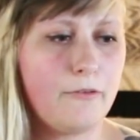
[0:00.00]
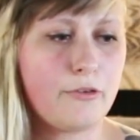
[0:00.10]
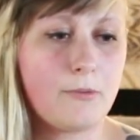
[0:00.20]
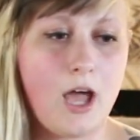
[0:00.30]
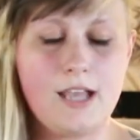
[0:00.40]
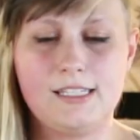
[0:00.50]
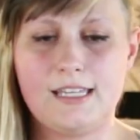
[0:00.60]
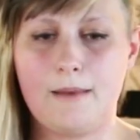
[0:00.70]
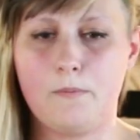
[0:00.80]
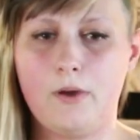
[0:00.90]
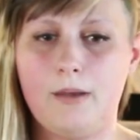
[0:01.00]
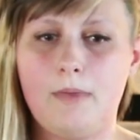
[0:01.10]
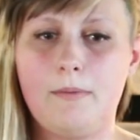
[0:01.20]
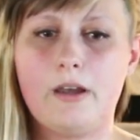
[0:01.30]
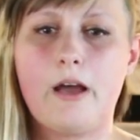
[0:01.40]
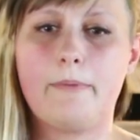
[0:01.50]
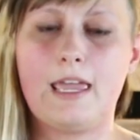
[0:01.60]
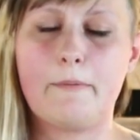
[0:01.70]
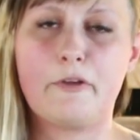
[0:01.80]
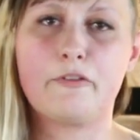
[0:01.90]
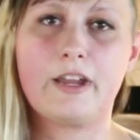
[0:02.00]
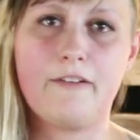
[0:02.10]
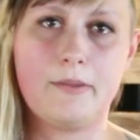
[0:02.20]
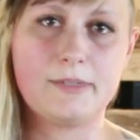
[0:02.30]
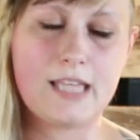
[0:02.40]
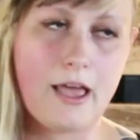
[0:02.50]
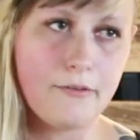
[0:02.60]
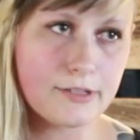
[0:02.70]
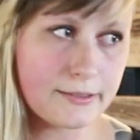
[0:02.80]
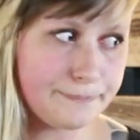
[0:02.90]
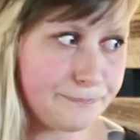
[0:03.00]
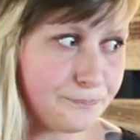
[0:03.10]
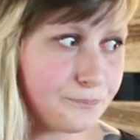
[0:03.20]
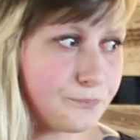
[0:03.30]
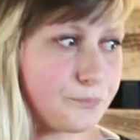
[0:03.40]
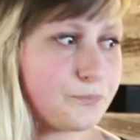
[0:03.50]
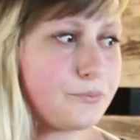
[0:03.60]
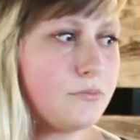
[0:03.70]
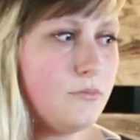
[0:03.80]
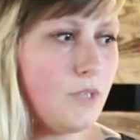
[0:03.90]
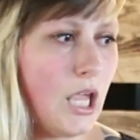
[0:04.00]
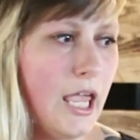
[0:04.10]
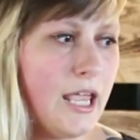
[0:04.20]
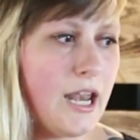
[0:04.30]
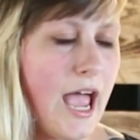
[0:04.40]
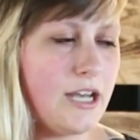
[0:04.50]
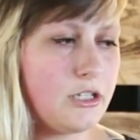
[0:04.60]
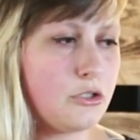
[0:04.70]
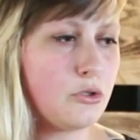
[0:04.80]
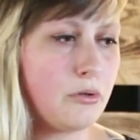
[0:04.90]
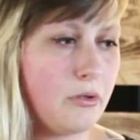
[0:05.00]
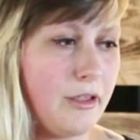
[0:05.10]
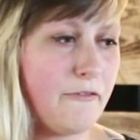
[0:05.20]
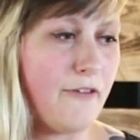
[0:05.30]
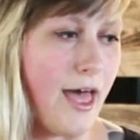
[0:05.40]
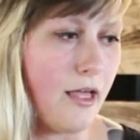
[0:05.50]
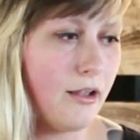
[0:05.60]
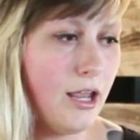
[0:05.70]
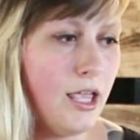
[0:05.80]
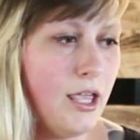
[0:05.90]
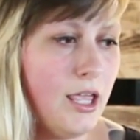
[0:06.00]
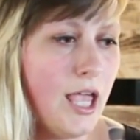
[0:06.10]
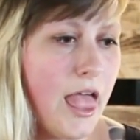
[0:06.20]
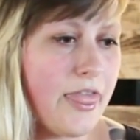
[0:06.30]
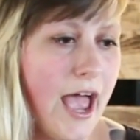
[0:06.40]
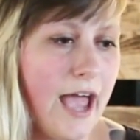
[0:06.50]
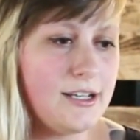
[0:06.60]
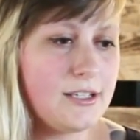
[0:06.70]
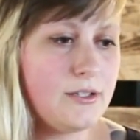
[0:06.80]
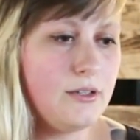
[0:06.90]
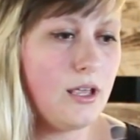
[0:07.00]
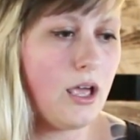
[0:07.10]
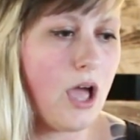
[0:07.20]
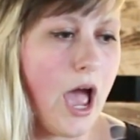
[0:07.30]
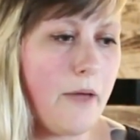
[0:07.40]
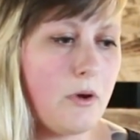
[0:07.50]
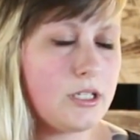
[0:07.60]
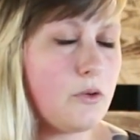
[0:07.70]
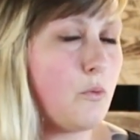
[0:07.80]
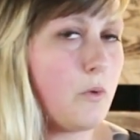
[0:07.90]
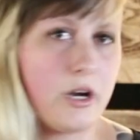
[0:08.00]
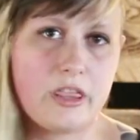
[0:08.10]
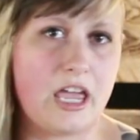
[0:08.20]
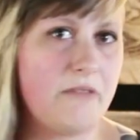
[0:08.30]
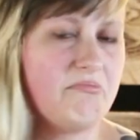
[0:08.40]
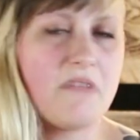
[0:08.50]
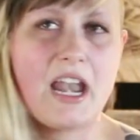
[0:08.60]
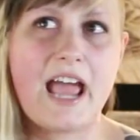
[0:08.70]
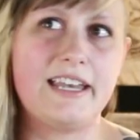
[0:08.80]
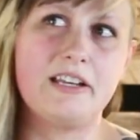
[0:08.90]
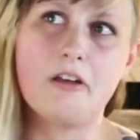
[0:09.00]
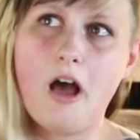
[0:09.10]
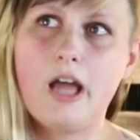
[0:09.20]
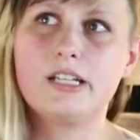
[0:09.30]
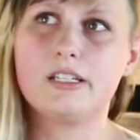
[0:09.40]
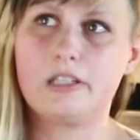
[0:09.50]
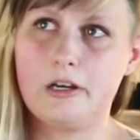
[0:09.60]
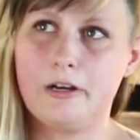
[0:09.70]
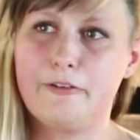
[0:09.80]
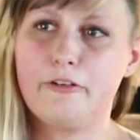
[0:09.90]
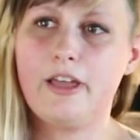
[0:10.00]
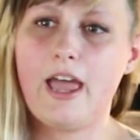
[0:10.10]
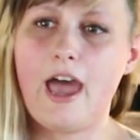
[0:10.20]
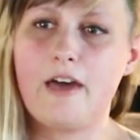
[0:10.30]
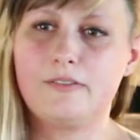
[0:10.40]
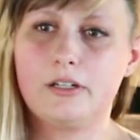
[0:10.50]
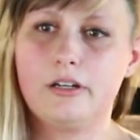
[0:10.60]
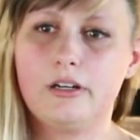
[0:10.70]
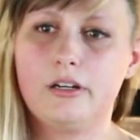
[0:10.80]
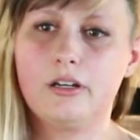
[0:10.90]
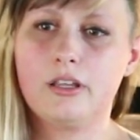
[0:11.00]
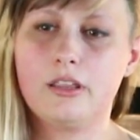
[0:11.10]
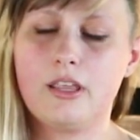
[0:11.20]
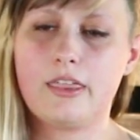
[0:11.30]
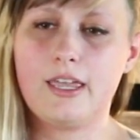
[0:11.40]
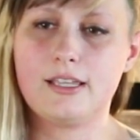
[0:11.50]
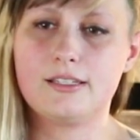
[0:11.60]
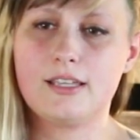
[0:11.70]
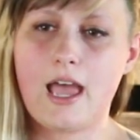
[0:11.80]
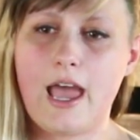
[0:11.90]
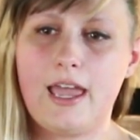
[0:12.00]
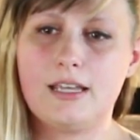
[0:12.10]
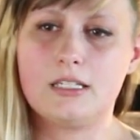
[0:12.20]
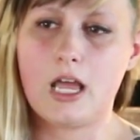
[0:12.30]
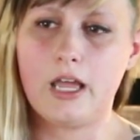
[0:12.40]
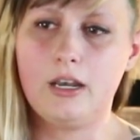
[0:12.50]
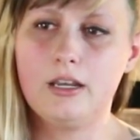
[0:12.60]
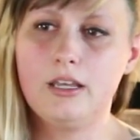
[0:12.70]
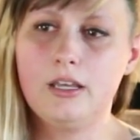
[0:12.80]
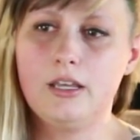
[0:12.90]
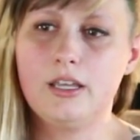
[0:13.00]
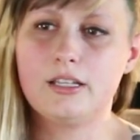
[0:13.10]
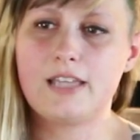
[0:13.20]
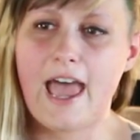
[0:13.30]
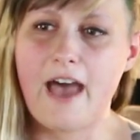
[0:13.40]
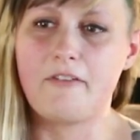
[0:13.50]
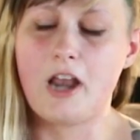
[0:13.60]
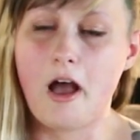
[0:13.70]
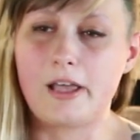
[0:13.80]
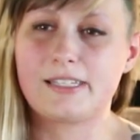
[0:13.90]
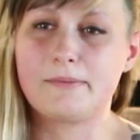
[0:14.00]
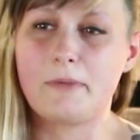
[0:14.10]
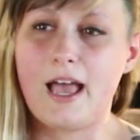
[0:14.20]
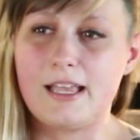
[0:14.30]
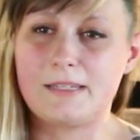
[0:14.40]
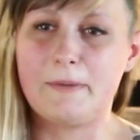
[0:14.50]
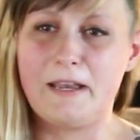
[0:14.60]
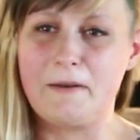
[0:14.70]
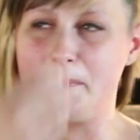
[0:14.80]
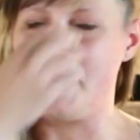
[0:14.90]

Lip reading: from God's standpoint, maybe not being able to forgive themselves. And I just truly felt that I wasn't worth it, and I did not deserve, after the things I had done, to have an awesome husband.